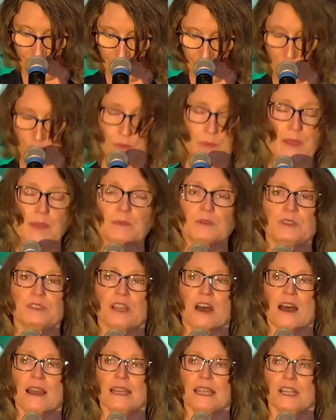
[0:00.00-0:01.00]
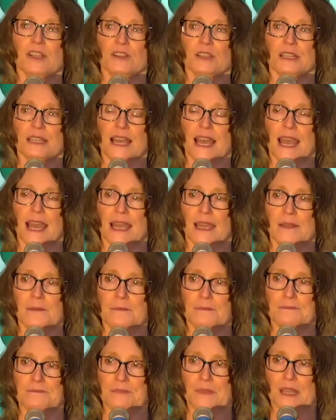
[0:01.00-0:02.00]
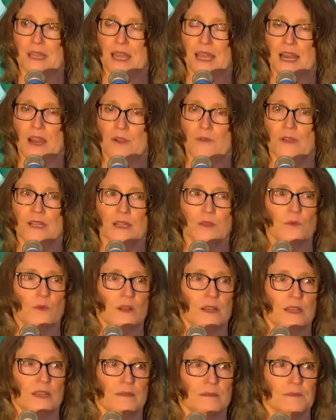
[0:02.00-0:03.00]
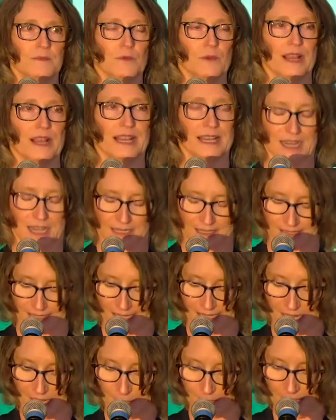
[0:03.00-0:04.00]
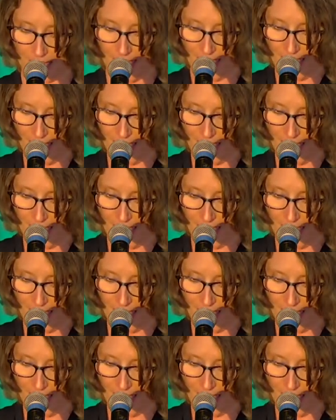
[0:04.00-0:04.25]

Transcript: two people not here today, and I really want to recognize them